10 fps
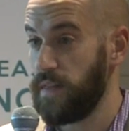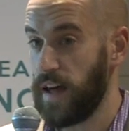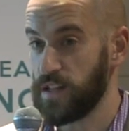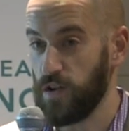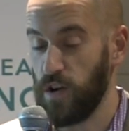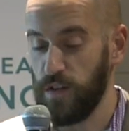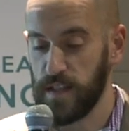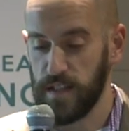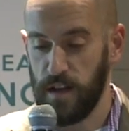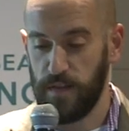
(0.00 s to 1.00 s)
That's all the
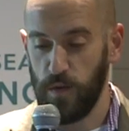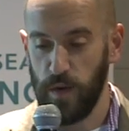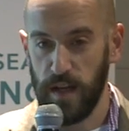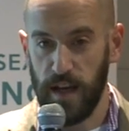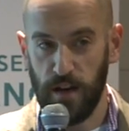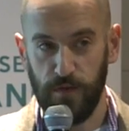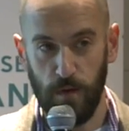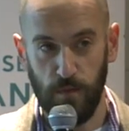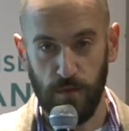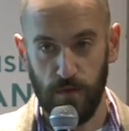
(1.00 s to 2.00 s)
stuff that we get
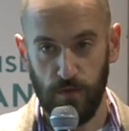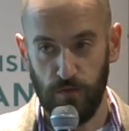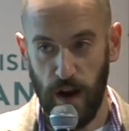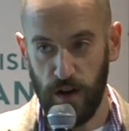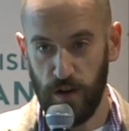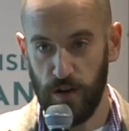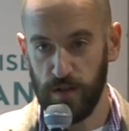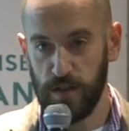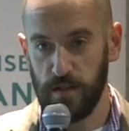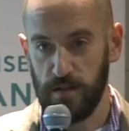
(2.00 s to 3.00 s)
from
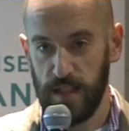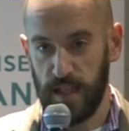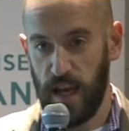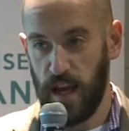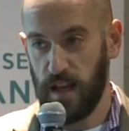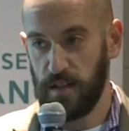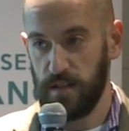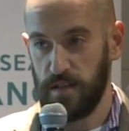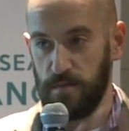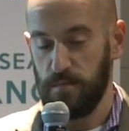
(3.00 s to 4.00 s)
records,
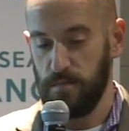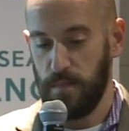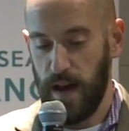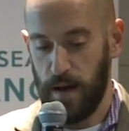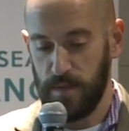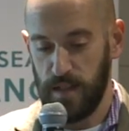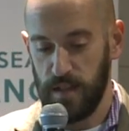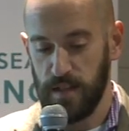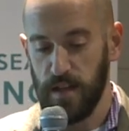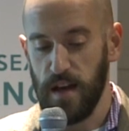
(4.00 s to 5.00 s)
scans,
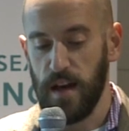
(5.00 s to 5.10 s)
biopsies.